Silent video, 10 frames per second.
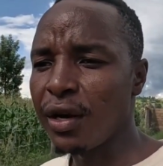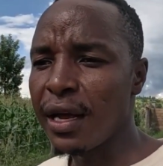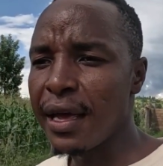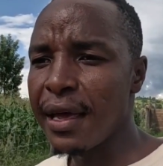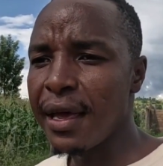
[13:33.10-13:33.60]

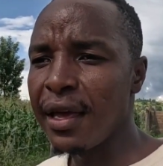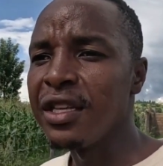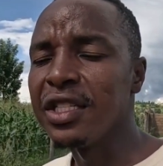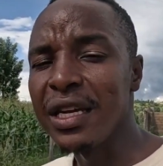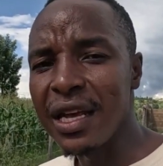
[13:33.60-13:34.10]

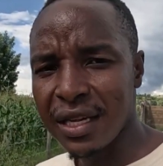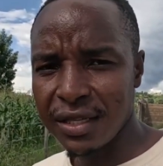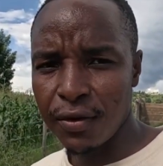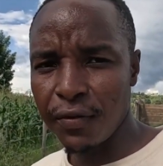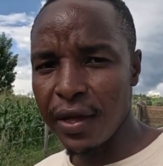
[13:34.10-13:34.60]

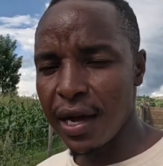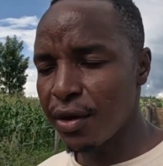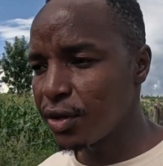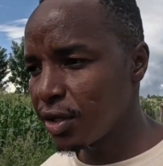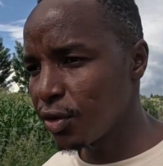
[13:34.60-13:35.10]
engineers of the
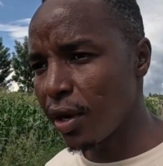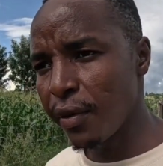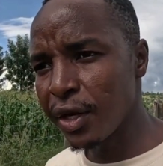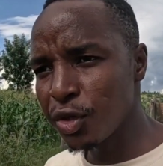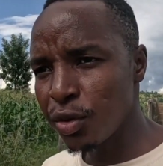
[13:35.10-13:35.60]
house. So I
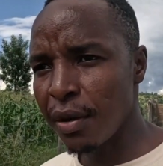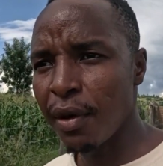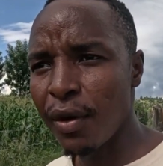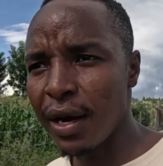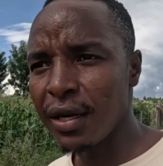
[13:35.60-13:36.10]
went to number
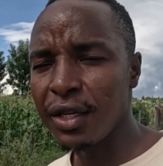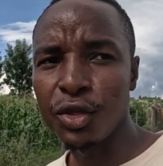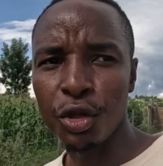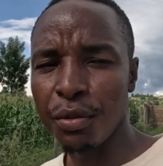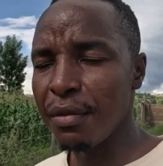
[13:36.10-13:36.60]
1, he
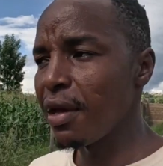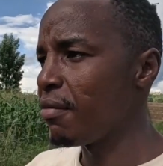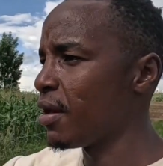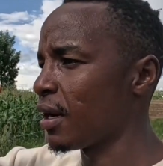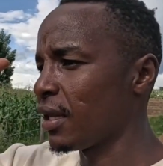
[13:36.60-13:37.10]
told me
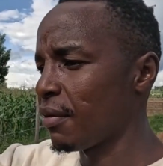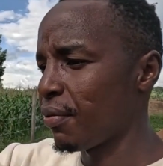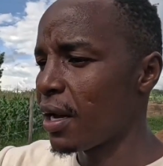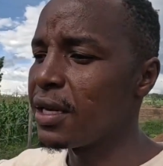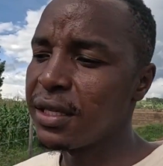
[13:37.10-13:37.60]
maybe another
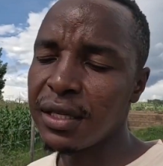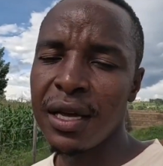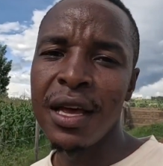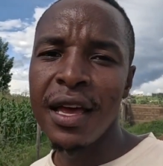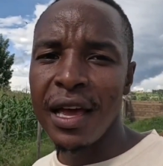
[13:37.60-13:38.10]
price.
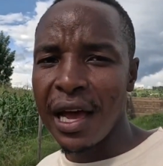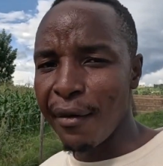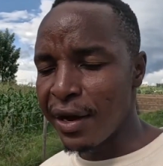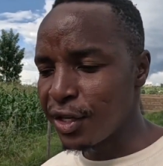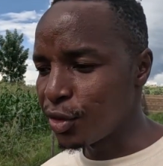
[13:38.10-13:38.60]
I
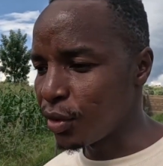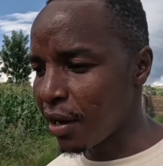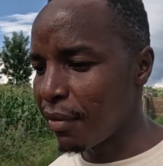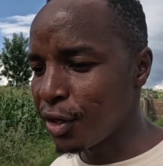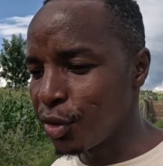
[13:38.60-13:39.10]
went to
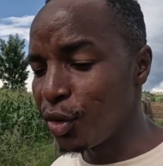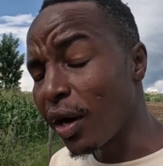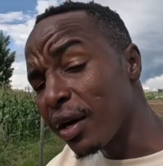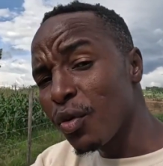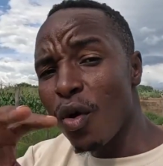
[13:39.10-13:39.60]
number 2. You
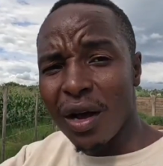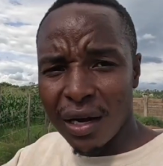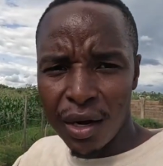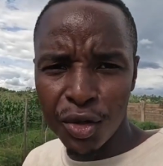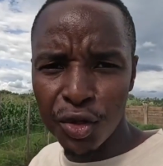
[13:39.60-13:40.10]
can walk
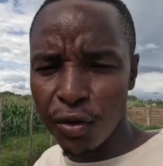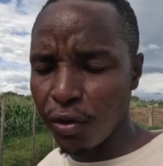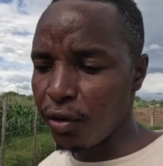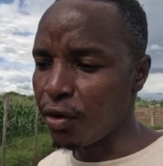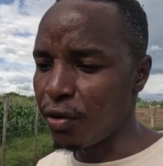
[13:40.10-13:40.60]
around
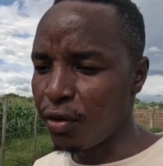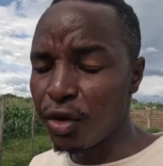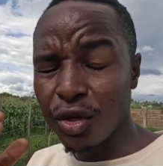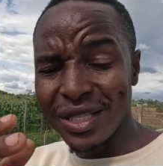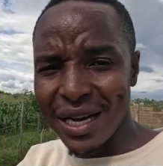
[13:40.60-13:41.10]

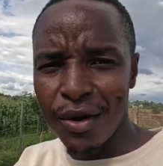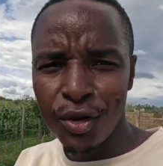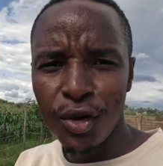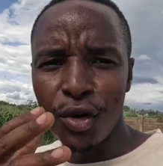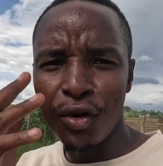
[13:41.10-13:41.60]
your
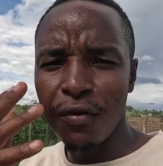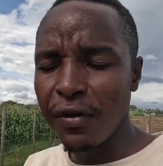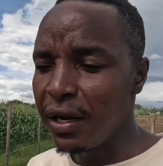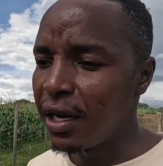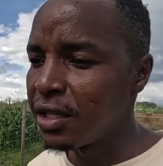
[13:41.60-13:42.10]
town or your
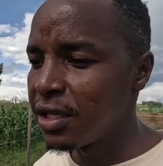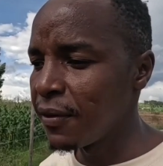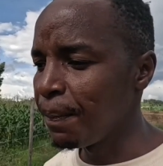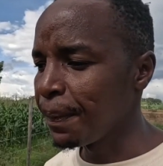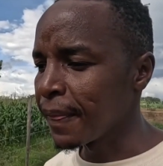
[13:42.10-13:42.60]
village
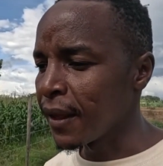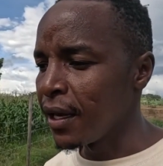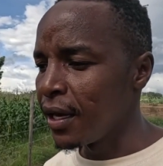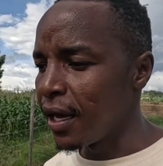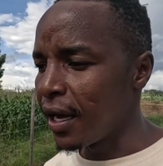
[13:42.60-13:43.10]

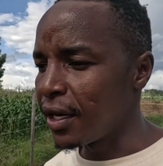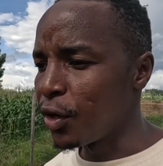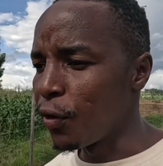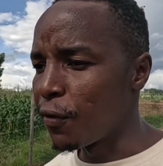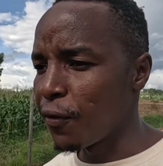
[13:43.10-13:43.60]
and
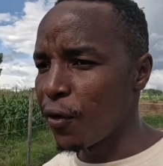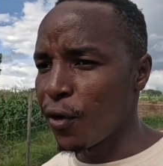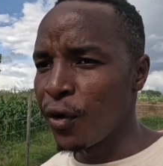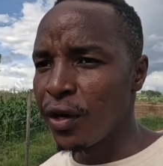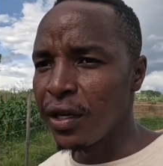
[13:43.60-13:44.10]
look
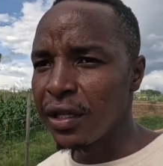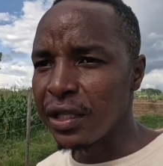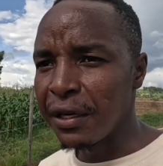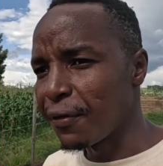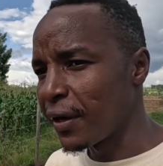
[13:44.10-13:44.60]
for
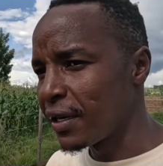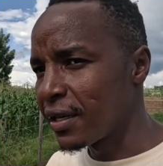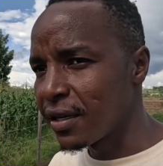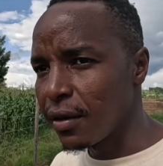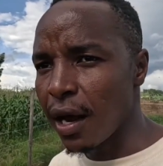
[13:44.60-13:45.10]
different
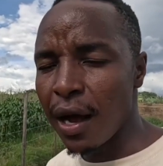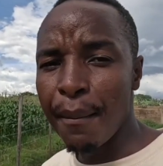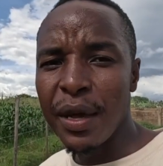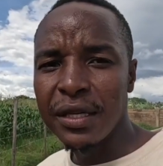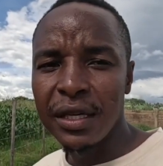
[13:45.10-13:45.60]

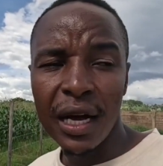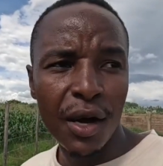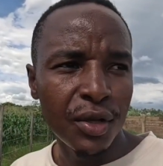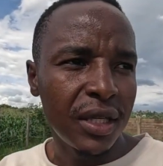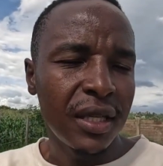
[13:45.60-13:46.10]
amazing
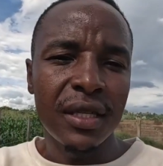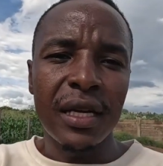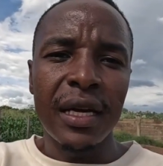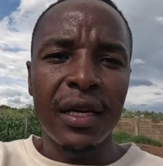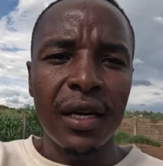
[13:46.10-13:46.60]
houses,
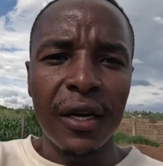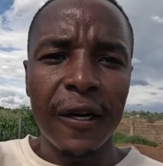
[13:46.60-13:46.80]
and